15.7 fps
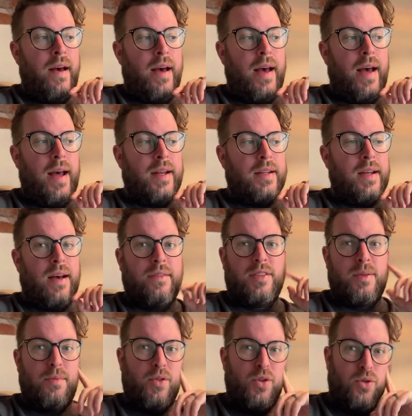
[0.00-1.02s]
and have
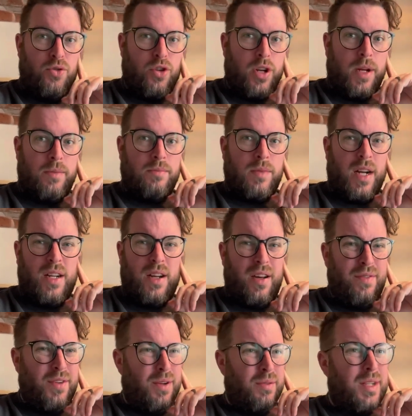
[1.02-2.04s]
some thoughts on it. I don't
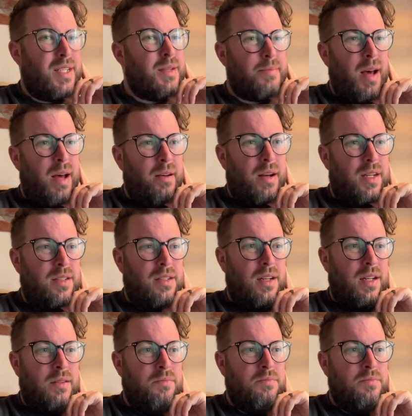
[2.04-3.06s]
even know what it's about,
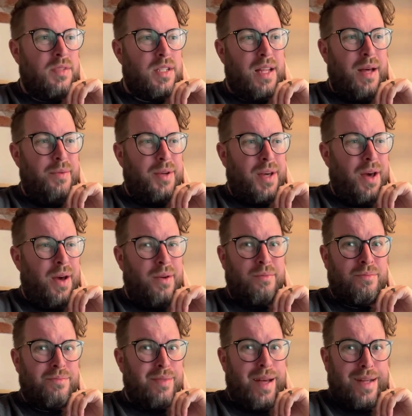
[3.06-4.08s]
actually. So there we go.
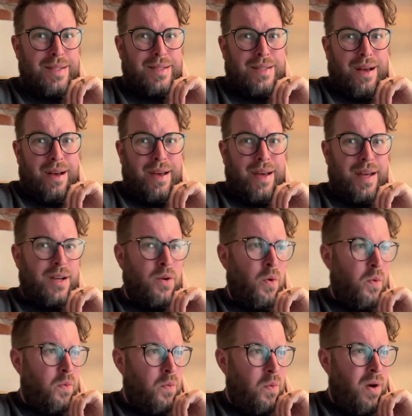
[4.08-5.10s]
Exciting.
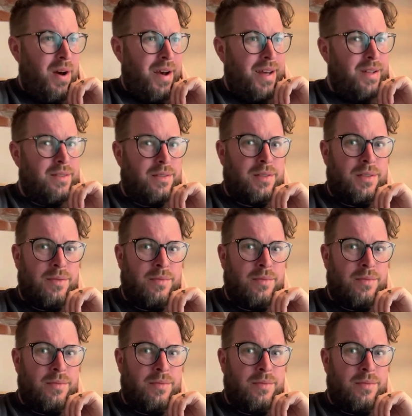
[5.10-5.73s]
Wild.